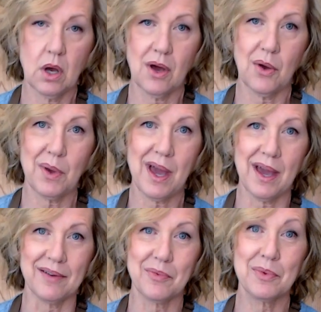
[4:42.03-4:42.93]

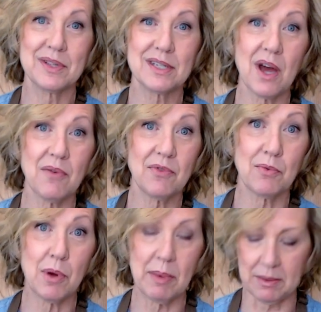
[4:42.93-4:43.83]
Okay, it's time for
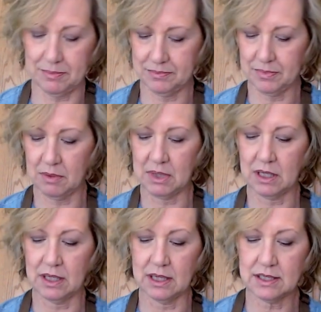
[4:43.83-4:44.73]
ribbon. Let me
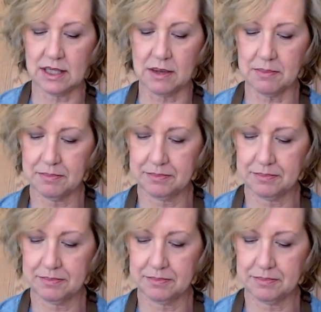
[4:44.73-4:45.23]
clean this up.